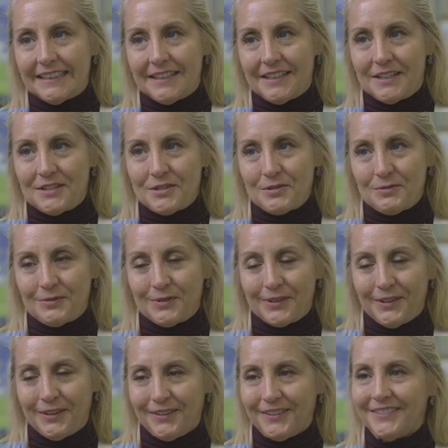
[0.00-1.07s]
as you
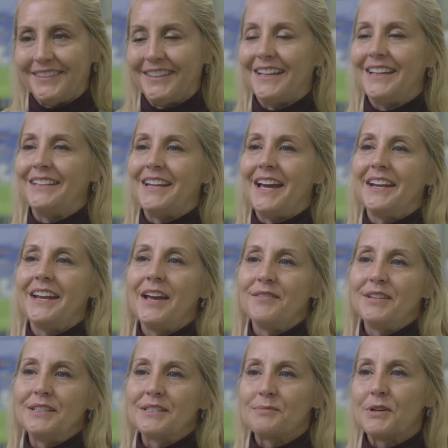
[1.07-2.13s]
were and not
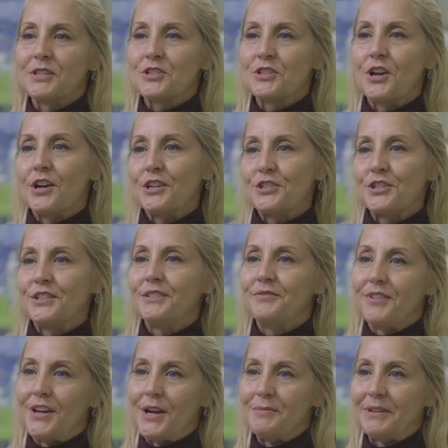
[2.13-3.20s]
having as much nausea and
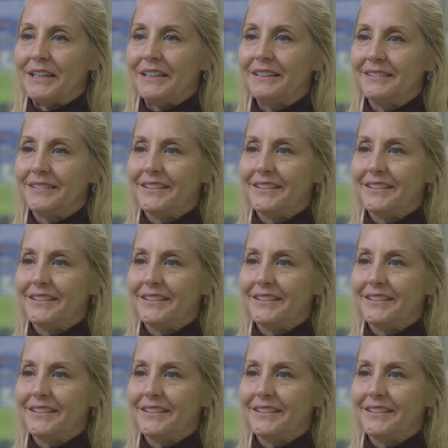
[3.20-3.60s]
vomiting.